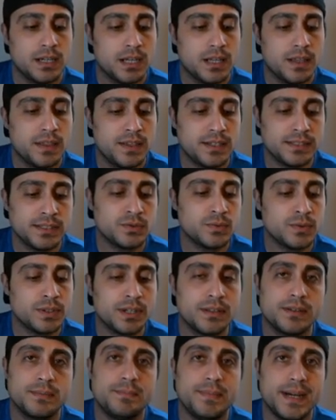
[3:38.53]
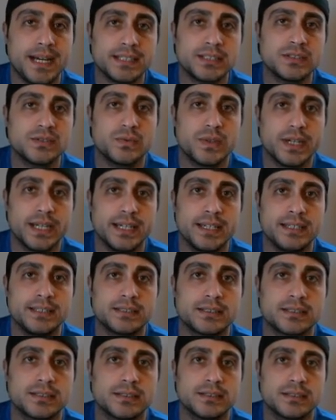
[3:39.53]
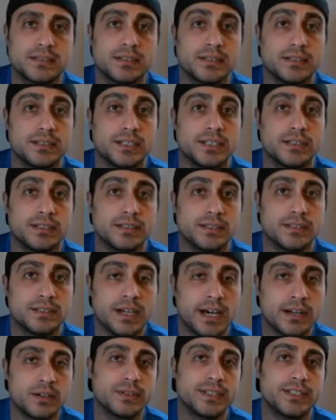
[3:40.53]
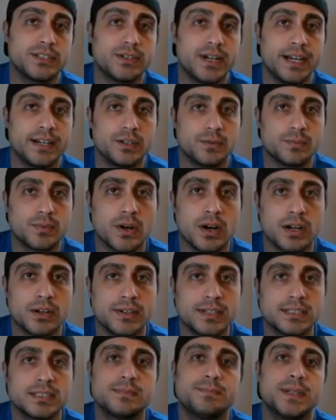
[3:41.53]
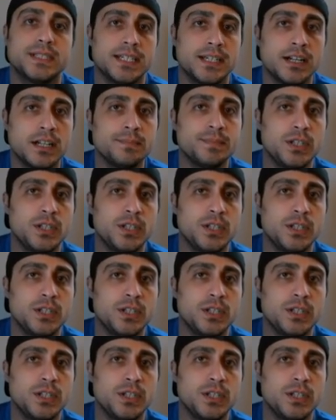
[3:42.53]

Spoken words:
This is one of the best ways to not only track your progress, but to help